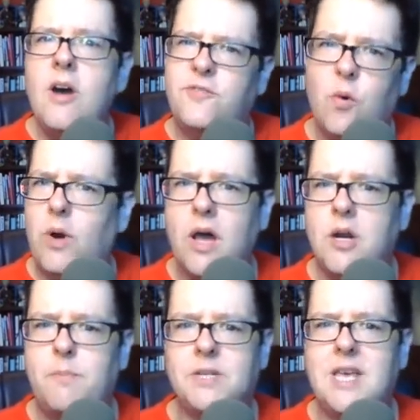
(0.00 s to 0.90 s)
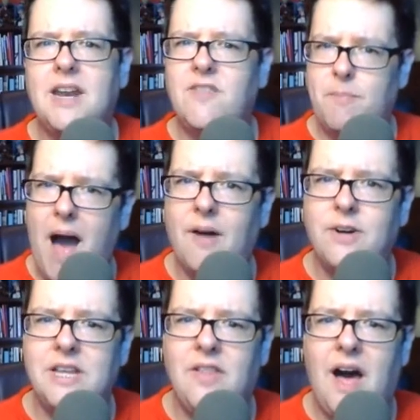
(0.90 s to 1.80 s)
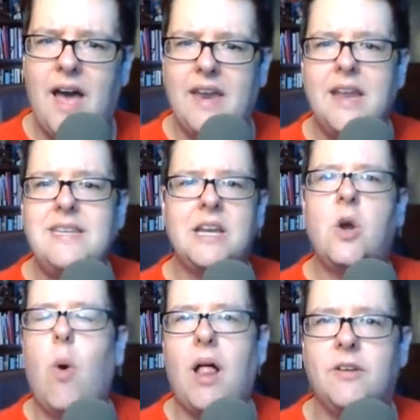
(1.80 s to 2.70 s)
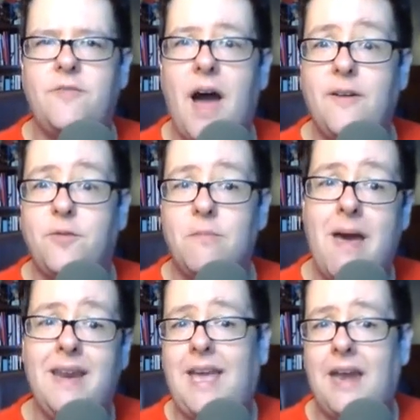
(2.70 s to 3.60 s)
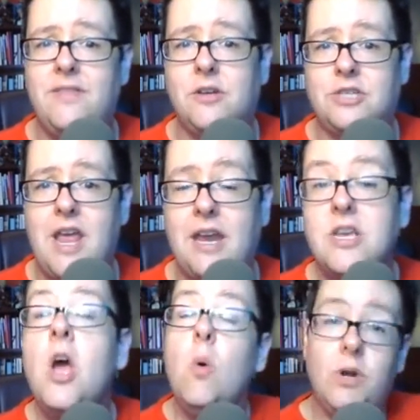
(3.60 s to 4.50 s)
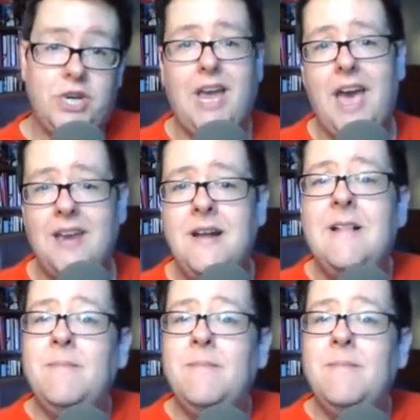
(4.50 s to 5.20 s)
400% of the poverty line and didn't qualify for Medicaid in their state, which again,